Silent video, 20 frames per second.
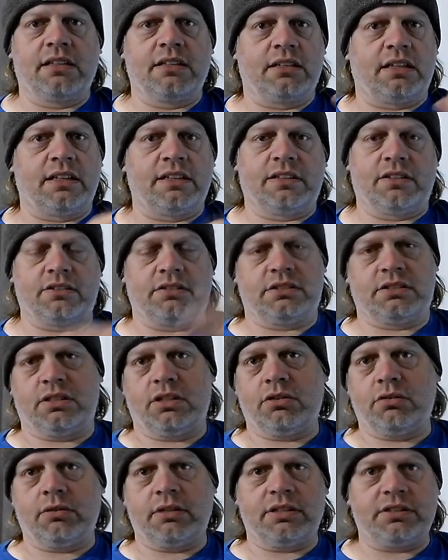Like there's
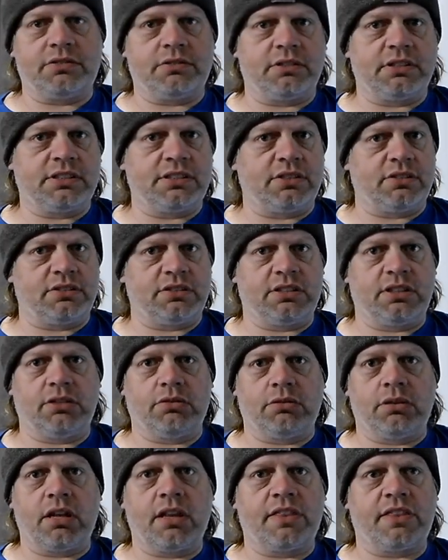no interest, there's no
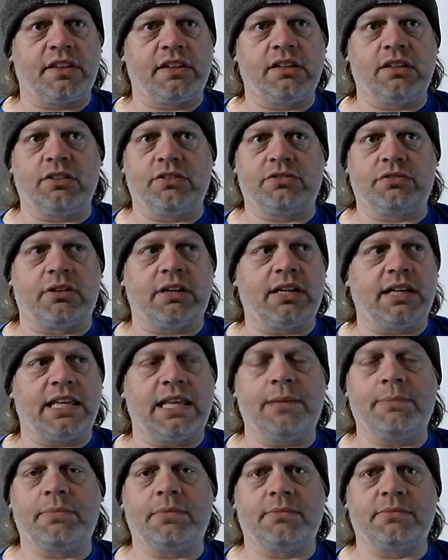nothing to try to
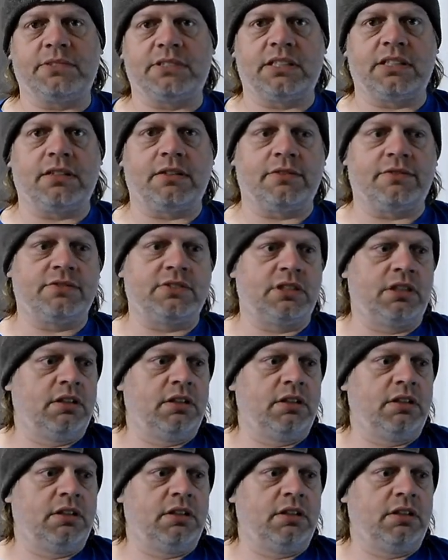keep themselves,